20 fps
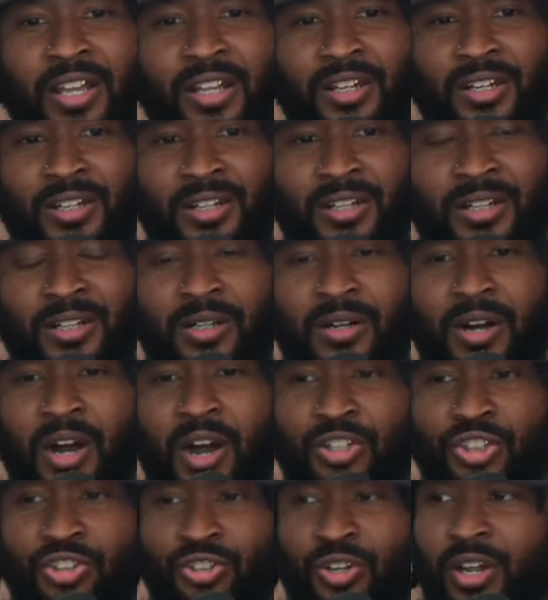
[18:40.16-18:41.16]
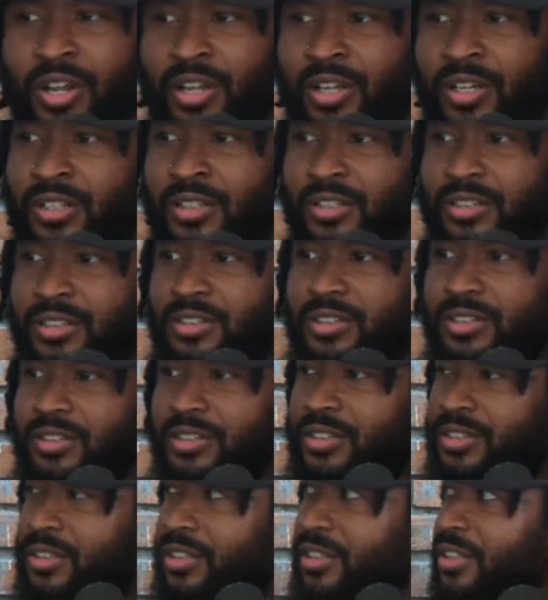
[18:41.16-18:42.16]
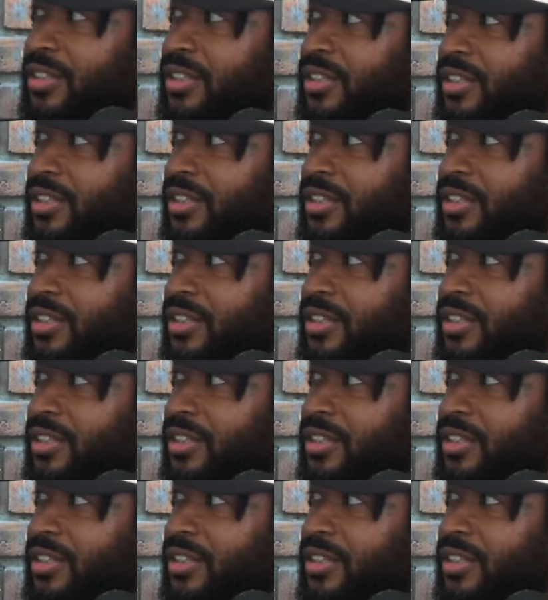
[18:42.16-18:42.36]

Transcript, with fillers: and uh, Australia. Damn. Damn, you